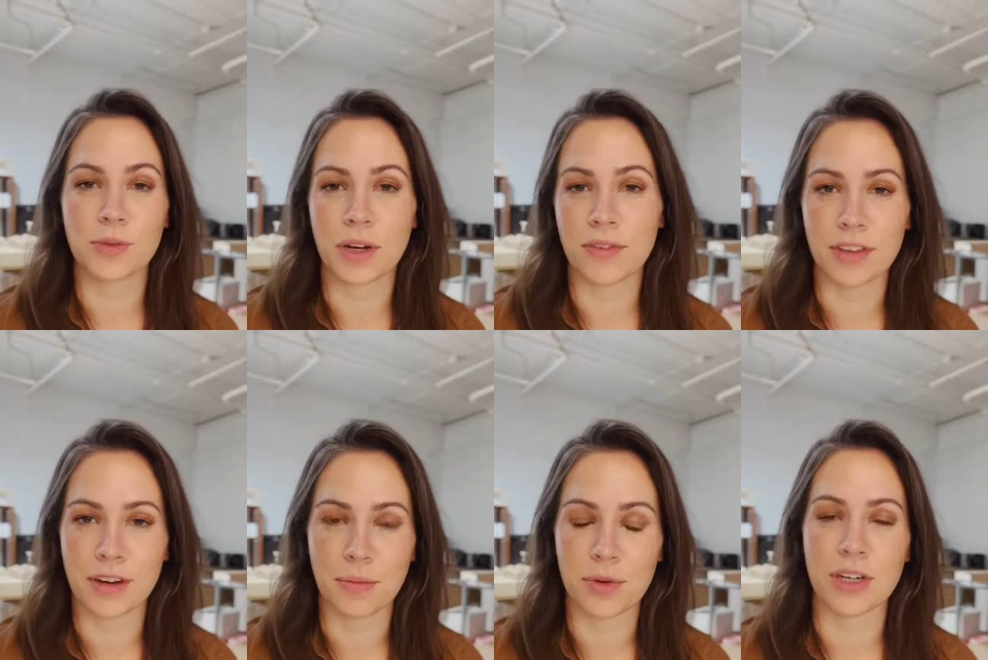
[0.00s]
whatever the
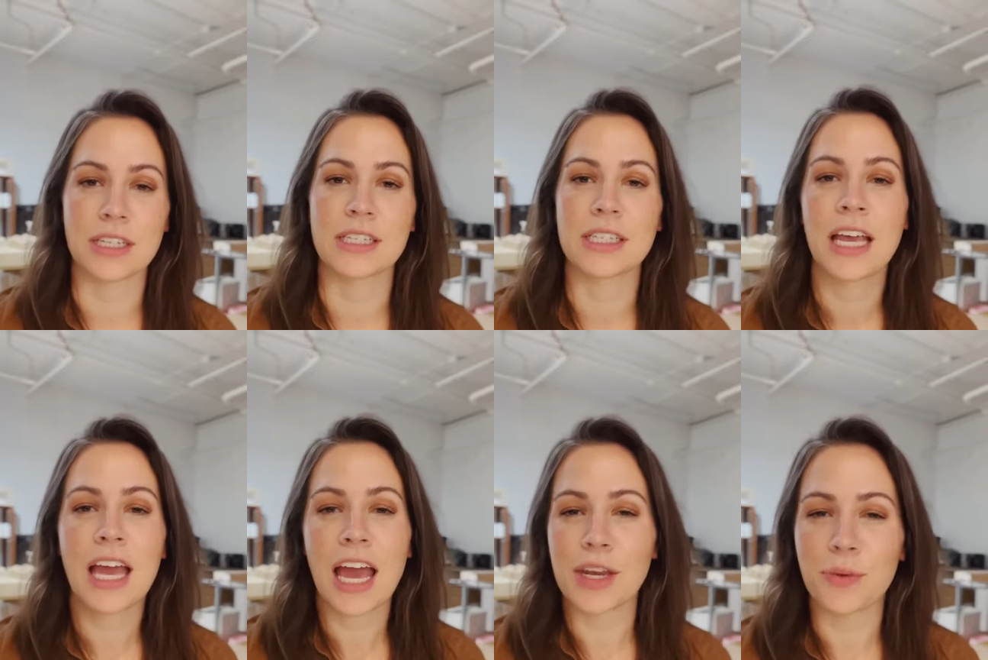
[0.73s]
number is,
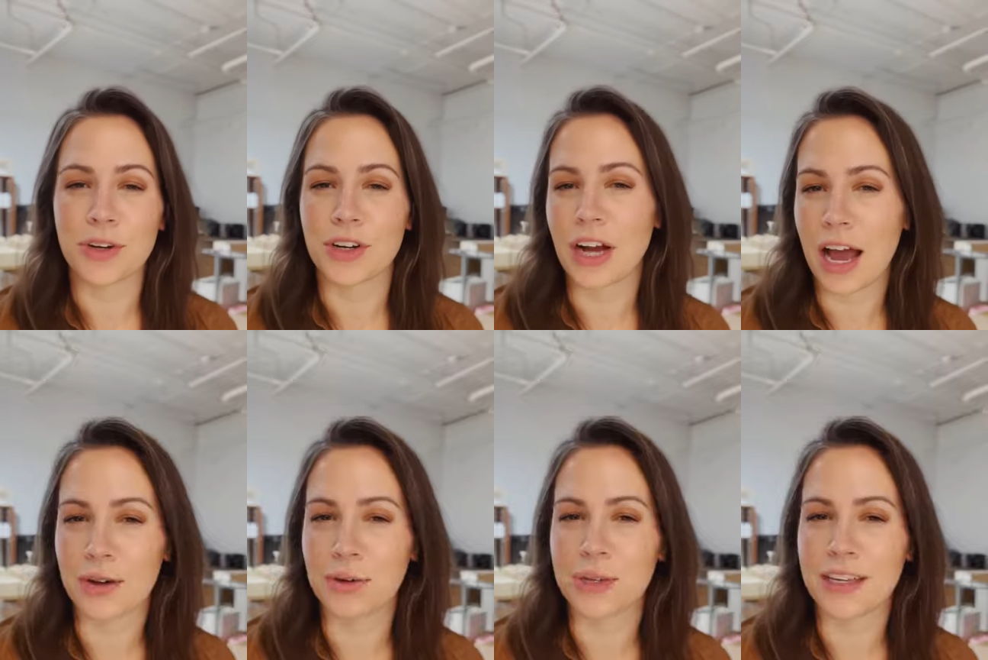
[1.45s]
and you wonder how
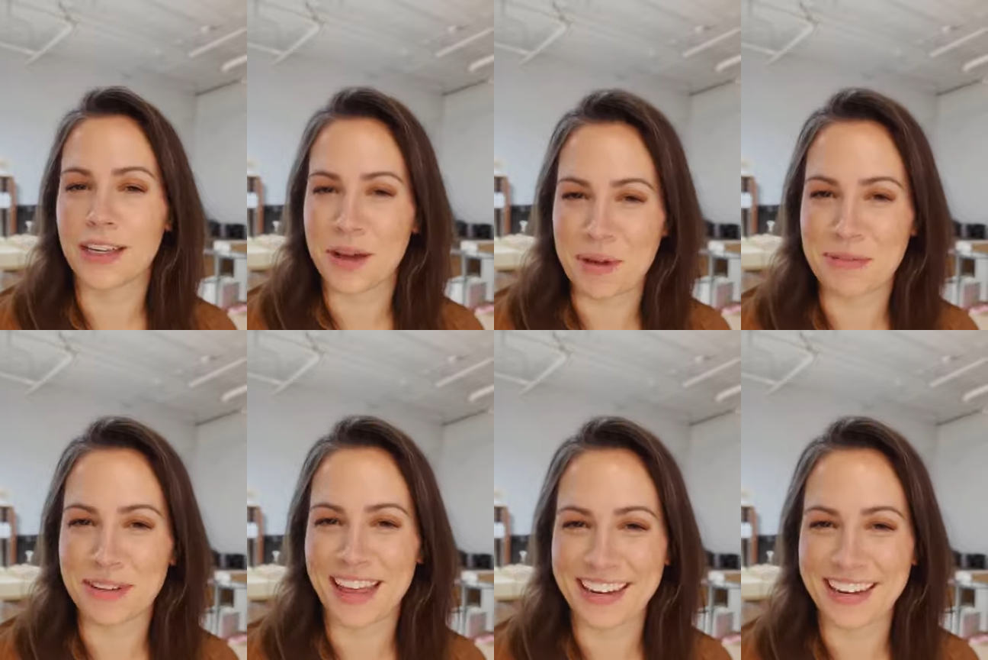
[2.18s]
do we come up with that